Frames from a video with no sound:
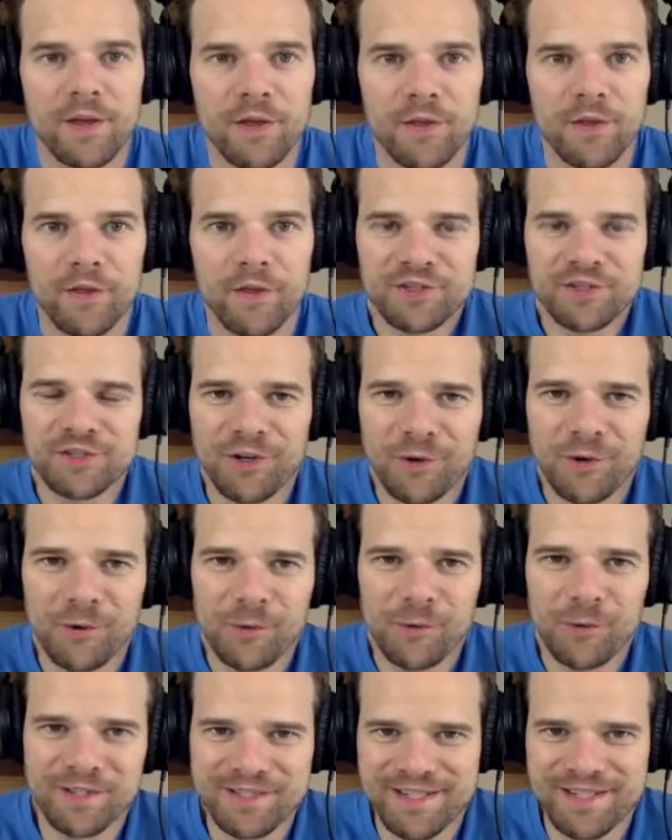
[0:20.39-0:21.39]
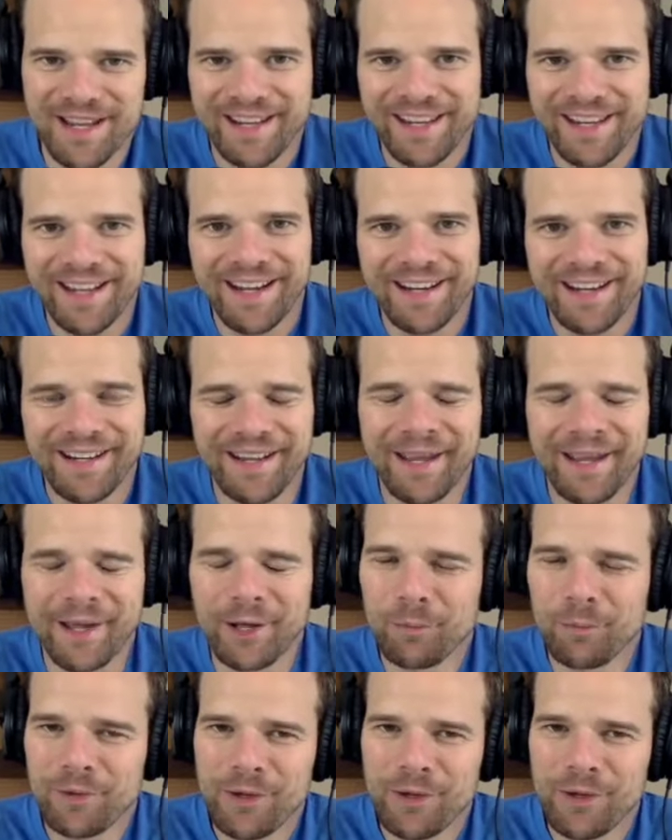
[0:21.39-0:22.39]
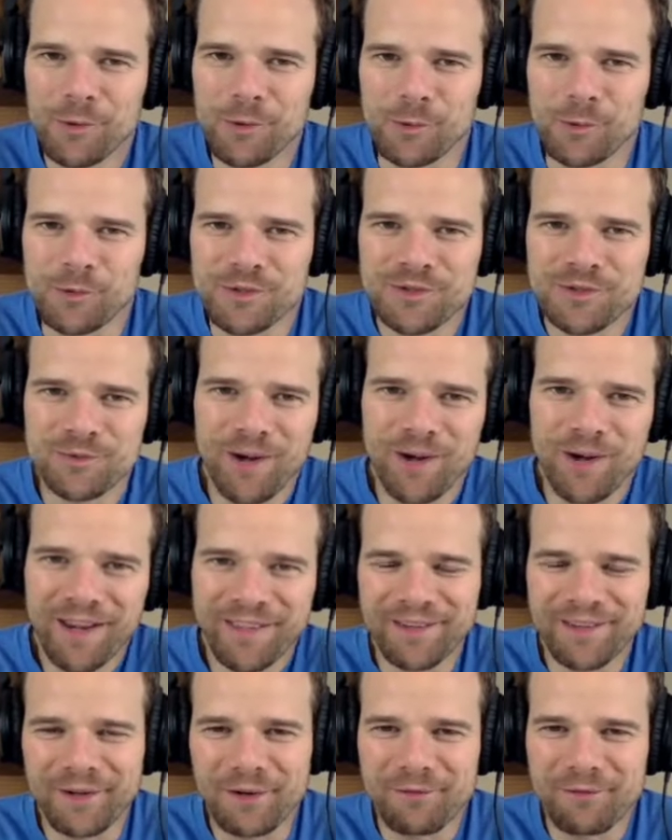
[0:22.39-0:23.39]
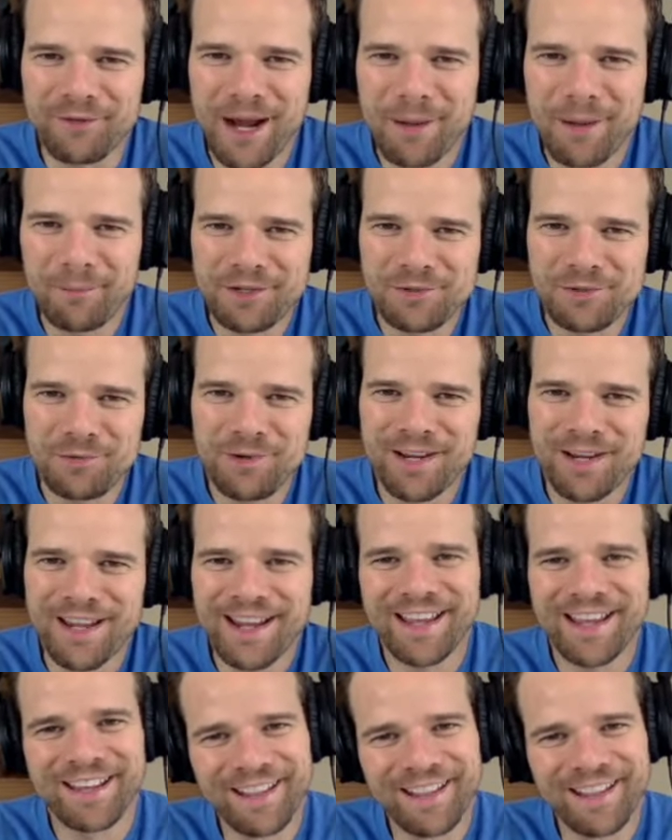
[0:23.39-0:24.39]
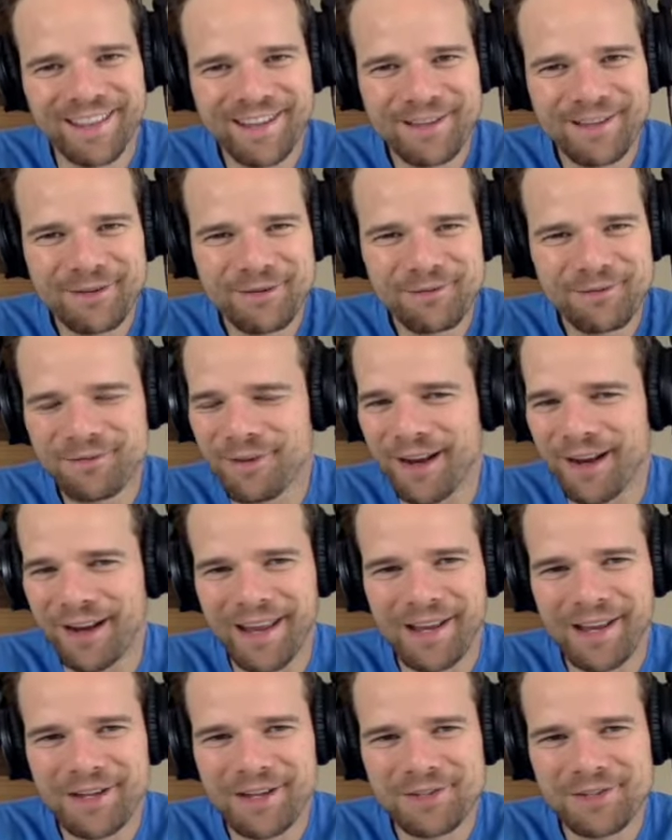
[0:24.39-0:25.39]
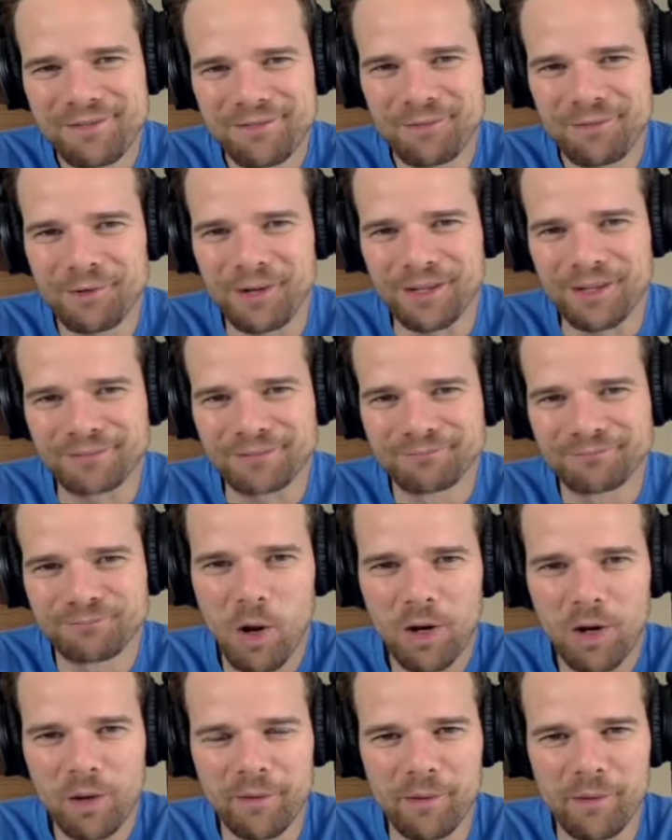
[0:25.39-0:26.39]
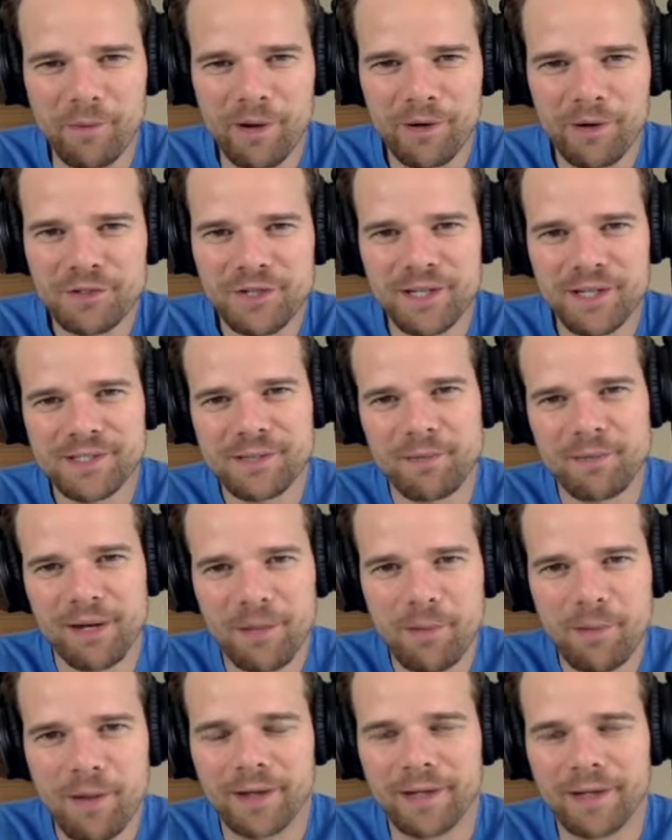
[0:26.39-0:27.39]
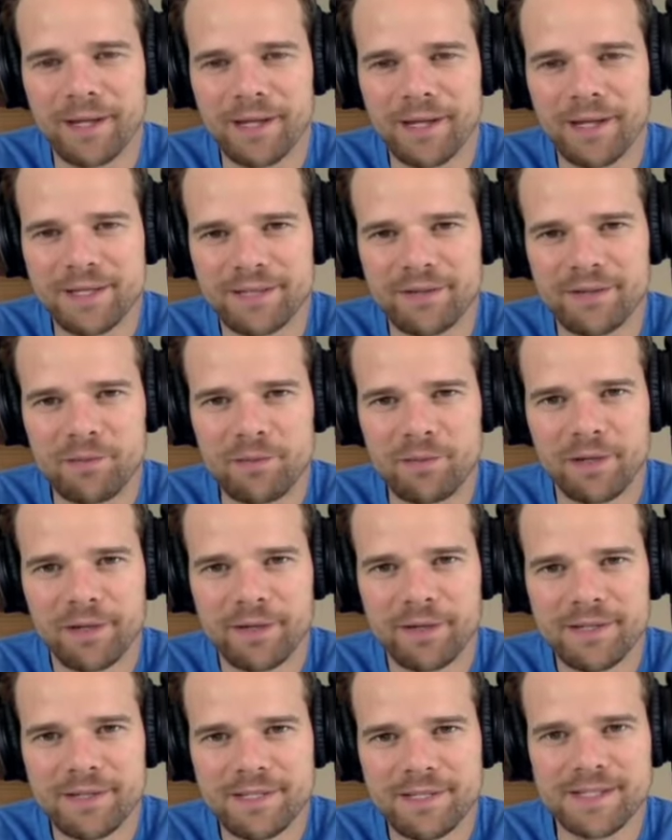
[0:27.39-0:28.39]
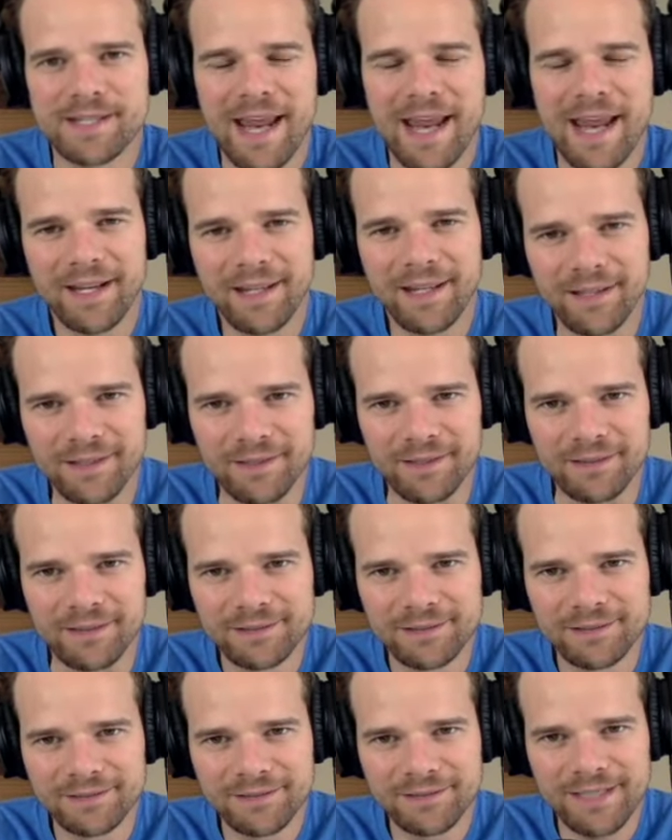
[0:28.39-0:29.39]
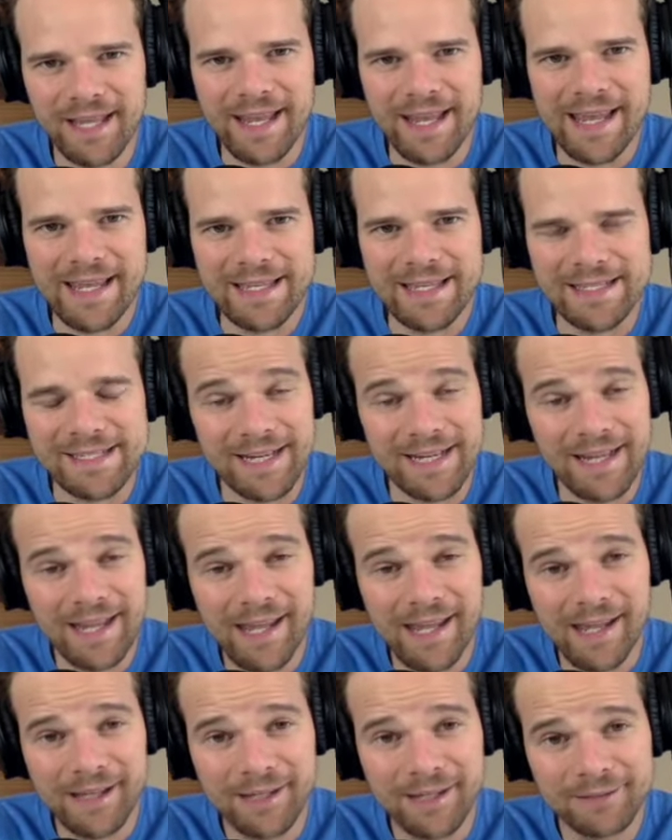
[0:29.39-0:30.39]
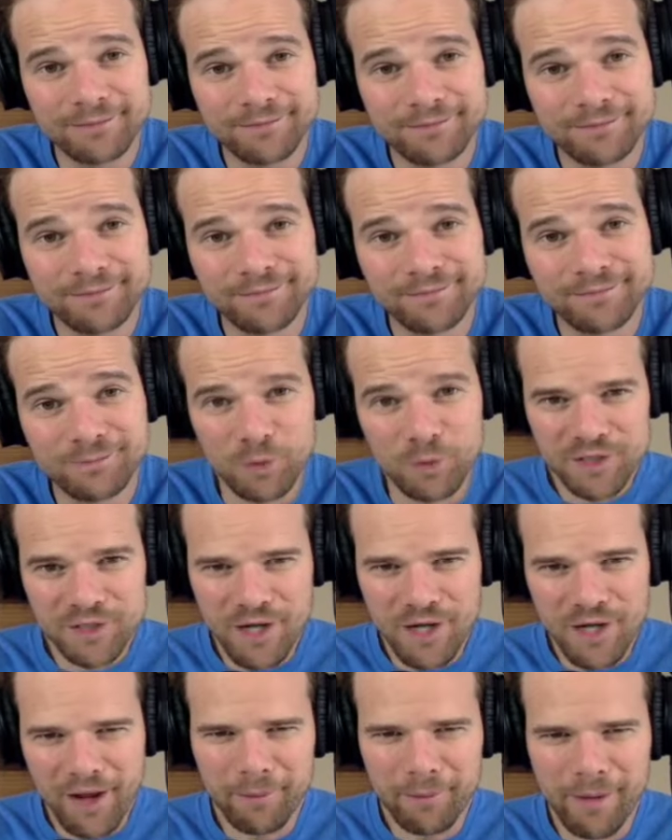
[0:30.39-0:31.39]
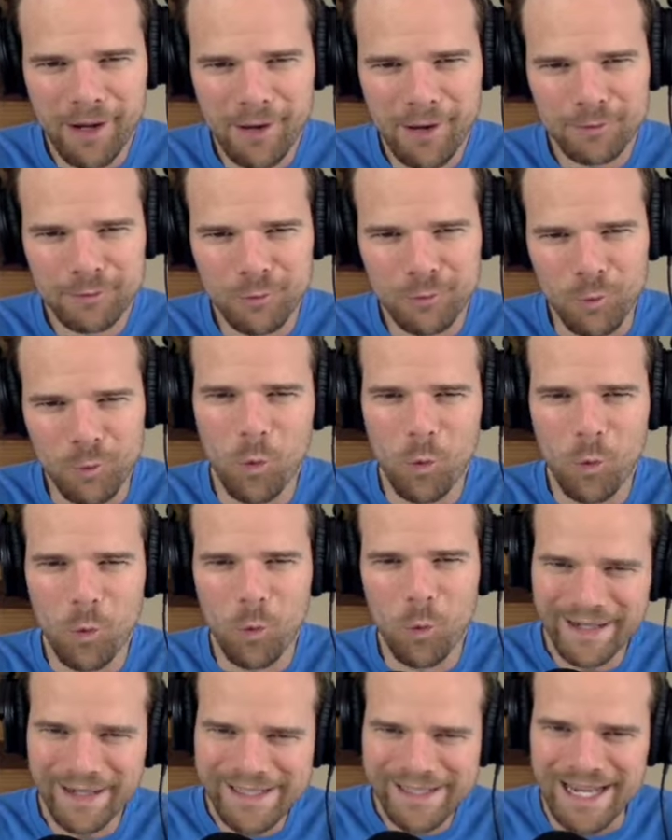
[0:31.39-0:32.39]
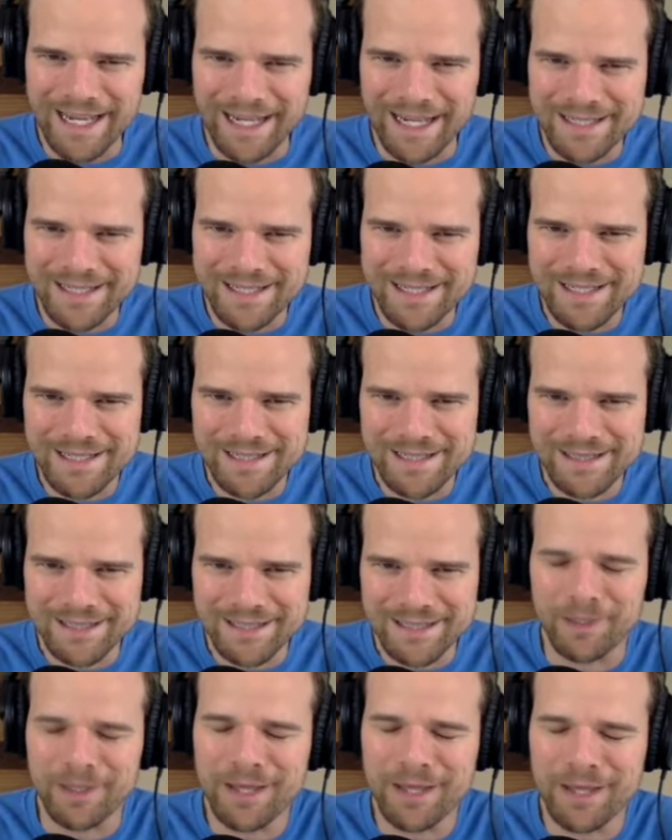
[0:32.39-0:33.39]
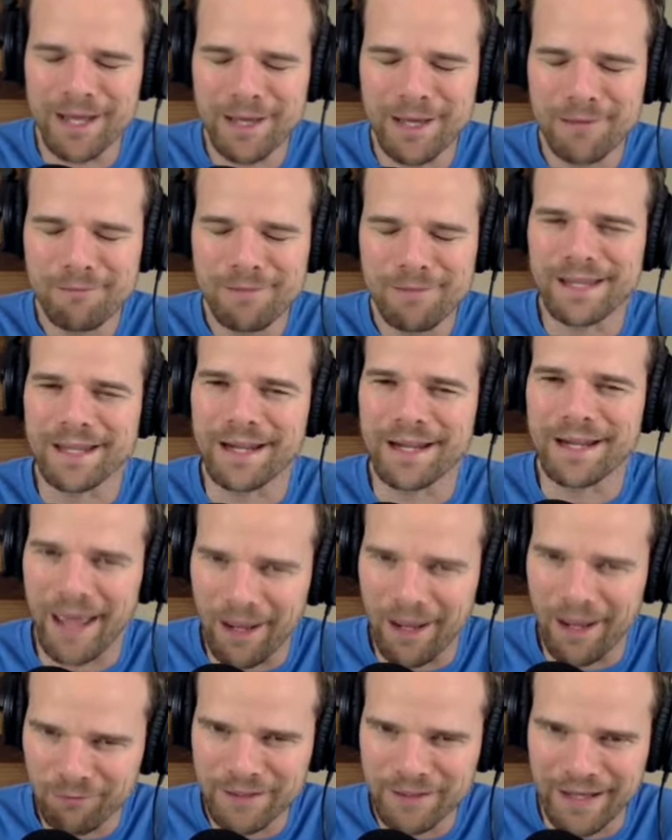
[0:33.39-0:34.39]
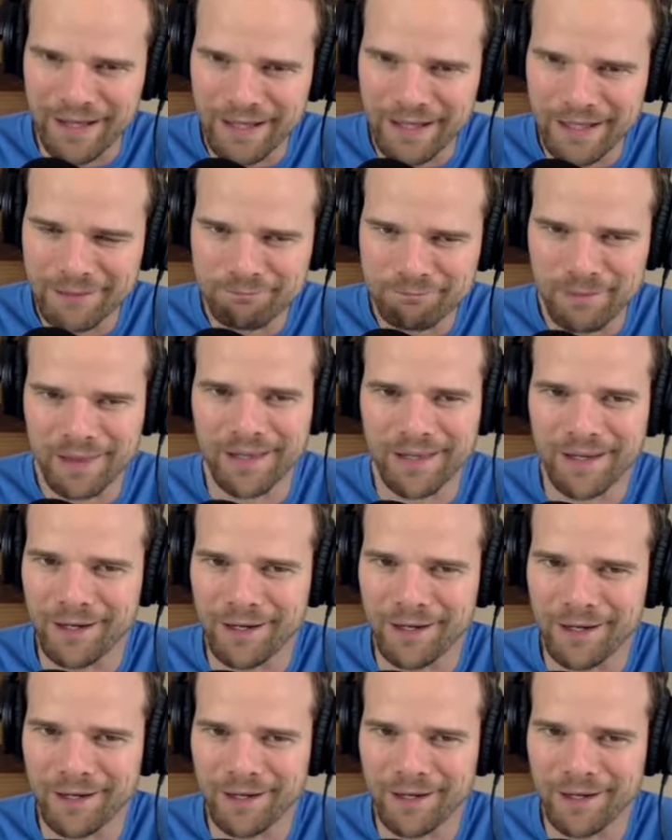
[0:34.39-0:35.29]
this show is dedicated to helping you strengthen your family tree and live financially free. Welcome to the Marriage, Kids, and Money podcast, everybody. This is Andy Hill, and today we're talking about what it takes to become an everyday millionaire.